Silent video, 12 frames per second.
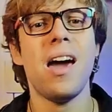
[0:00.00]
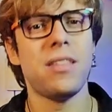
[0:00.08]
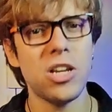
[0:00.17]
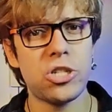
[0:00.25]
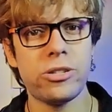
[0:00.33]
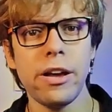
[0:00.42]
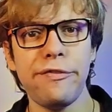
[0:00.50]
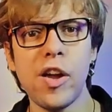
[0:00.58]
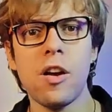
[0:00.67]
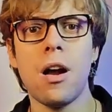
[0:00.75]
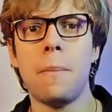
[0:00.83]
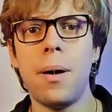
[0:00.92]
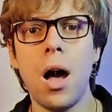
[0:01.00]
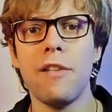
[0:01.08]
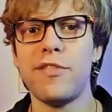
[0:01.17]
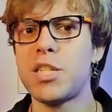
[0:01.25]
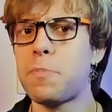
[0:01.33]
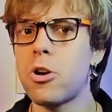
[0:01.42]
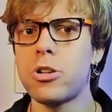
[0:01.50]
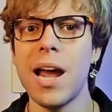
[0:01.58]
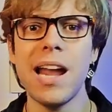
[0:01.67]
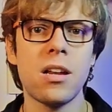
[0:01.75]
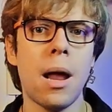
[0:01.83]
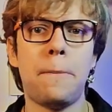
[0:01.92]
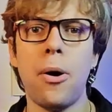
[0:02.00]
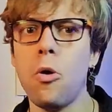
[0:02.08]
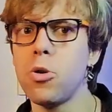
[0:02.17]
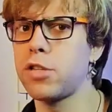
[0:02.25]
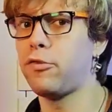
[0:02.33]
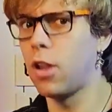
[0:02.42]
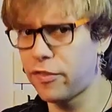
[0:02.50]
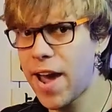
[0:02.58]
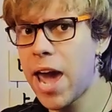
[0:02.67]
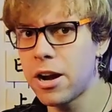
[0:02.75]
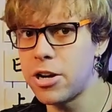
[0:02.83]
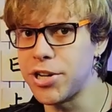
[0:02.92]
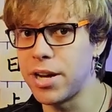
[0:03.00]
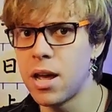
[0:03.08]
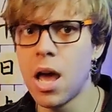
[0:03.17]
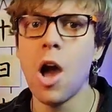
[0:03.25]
The stick figure above is portrayed in a pose full of energy,